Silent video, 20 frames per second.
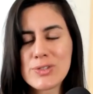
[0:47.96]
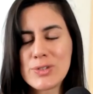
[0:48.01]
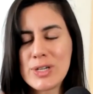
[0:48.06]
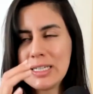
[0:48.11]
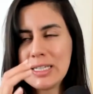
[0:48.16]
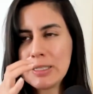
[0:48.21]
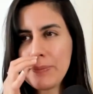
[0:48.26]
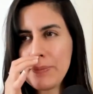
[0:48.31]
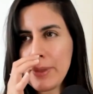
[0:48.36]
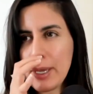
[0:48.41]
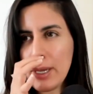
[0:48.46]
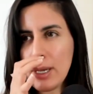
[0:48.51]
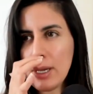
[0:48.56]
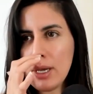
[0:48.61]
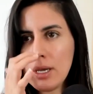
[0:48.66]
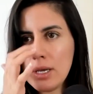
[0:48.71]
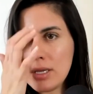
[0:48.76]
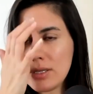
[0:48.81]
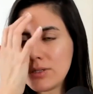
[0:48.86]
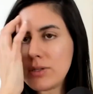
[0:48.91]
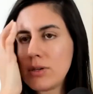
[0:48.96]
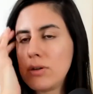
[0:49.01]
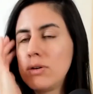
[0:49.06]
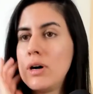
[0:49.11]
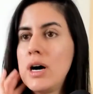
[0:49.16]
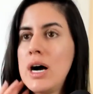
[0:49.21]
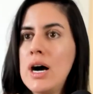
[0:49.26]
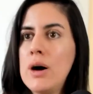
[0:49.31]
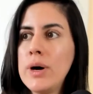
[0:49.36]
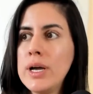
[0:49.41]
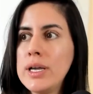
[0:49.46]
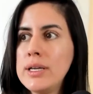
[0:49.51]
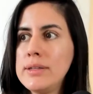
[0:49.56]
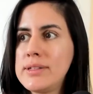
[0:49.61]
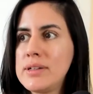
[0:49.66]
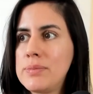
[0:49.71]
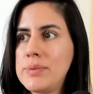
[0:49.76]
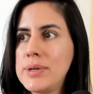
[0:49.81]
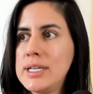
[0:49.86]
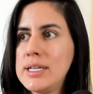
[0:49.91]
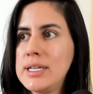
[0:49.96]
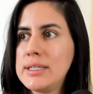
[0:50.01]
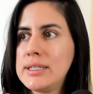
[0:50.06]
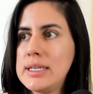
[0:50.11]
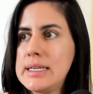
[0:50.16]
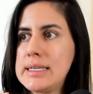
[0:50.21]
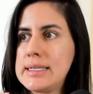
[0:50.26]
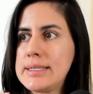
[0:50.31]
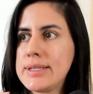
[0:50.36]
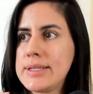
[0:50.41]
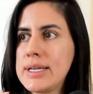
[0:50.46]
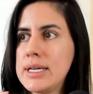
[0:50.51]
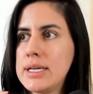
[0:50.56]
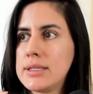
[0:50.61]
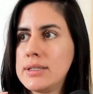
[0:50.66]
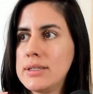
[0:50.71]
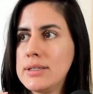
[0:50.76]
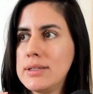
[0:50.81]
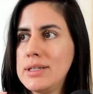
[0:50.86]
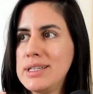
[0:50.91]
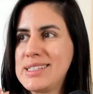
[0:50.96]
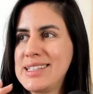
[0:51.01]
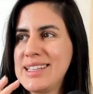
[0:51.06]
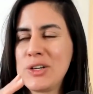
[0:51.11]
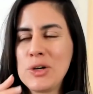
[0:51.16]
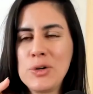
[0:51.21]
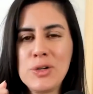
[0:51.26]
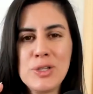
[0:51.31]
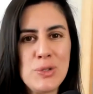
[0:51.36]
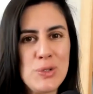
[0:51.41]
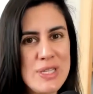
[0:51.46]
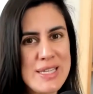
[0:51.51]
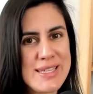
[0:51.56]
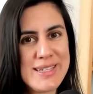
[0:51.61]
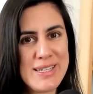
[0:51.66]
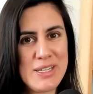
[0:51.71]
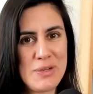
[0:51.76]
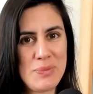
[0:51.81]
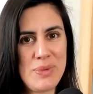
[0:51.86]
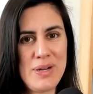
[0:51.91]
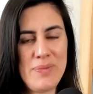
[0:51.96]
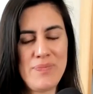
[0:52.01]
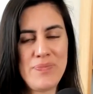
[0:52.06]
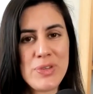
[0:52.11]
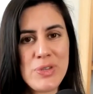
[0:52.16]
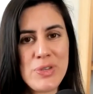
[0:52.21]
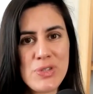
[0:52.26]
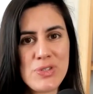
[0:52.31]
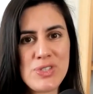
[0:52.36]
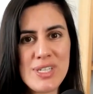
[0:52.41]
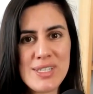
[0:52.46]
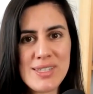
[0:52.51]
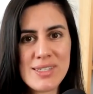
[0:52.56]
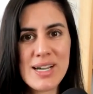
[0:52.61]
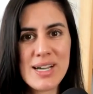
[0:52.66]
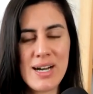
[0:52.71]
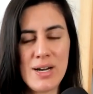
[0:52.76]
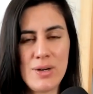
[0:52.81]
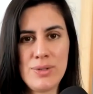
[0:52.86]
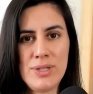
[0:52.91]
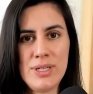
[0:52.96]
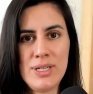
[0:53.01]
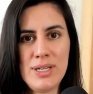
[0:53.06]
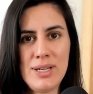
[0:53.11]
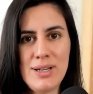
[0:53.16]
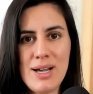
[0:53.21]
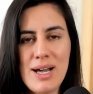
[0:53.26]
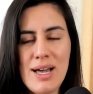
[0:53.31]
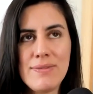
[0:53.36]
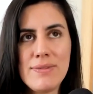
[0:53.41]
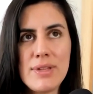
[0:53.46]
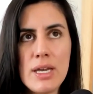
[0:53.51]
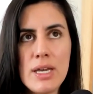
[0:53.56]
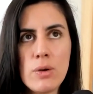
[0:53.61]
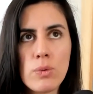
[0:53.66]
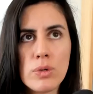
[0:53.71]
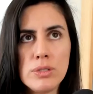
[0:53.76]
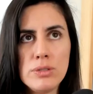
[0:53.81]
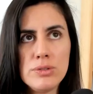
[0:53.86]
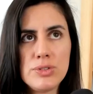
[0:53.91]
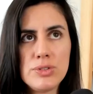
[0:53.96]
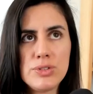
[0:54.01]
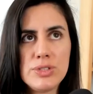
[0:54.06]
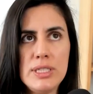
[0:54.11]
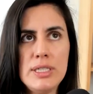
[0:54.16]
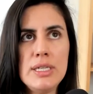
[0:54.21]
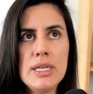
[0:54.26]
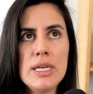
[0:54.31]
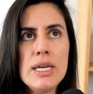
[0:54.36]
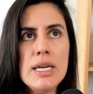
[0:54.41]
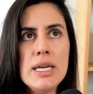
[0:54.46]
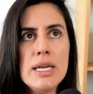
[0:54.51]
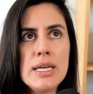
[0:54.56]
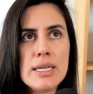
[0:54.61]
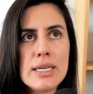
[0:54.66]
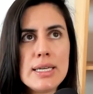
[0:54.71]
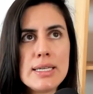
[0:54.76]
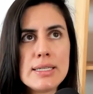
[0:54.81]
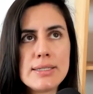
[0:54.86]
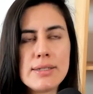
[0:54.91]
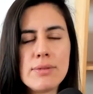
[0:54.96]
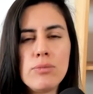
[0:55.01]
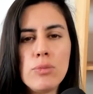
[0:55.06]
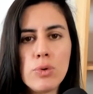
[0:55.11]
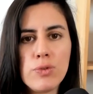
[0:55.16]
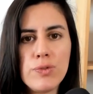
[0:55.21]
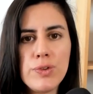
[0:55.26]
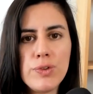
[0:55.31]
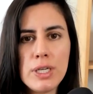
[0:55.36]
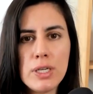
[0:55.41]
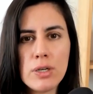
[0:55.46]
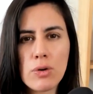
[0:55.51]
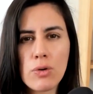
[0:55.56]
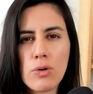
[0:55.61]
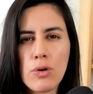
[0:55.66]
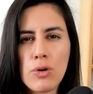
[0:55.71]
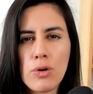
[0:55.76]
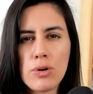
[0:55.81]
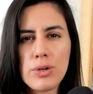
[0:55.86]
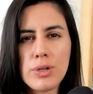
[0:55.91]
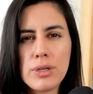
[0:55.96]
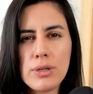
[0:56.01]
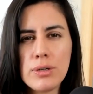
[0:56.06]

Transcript: right? So, how I interpret it is that it's like going to the cinema. You sit down, and then what you see is a movie or